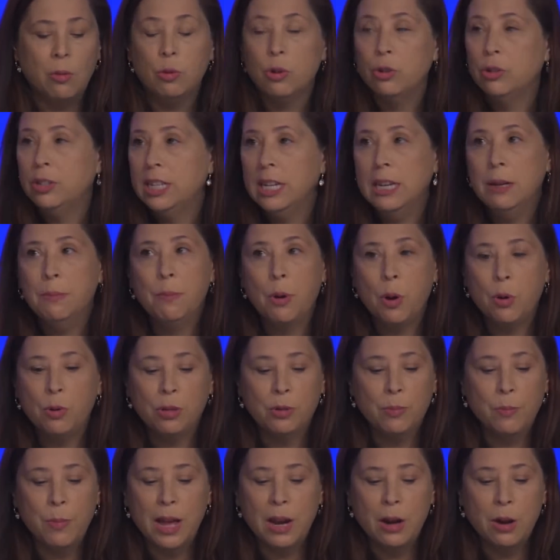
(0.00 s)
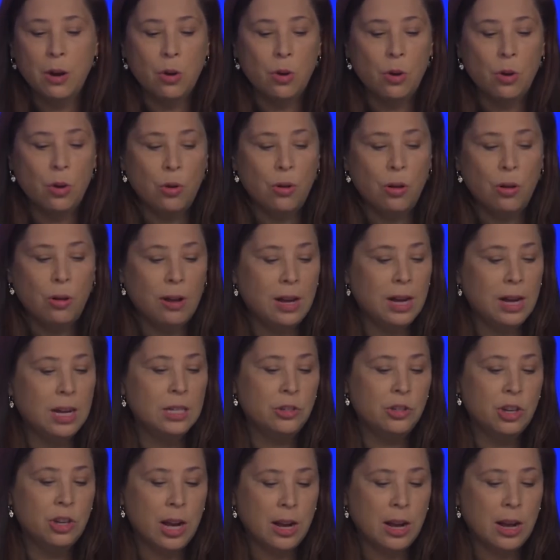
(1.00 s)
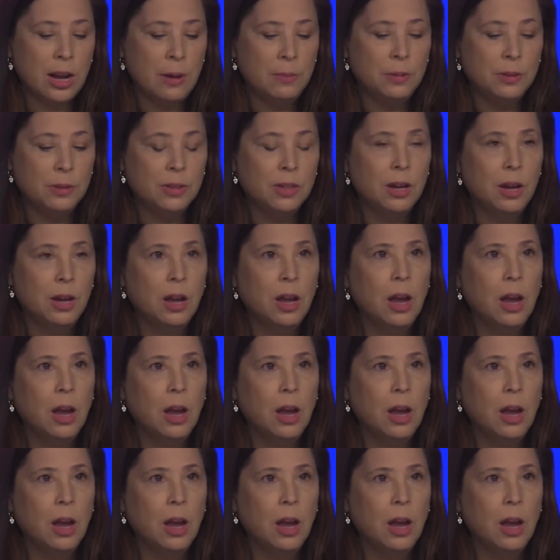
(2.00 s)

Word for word: routine post medical uh, checkups.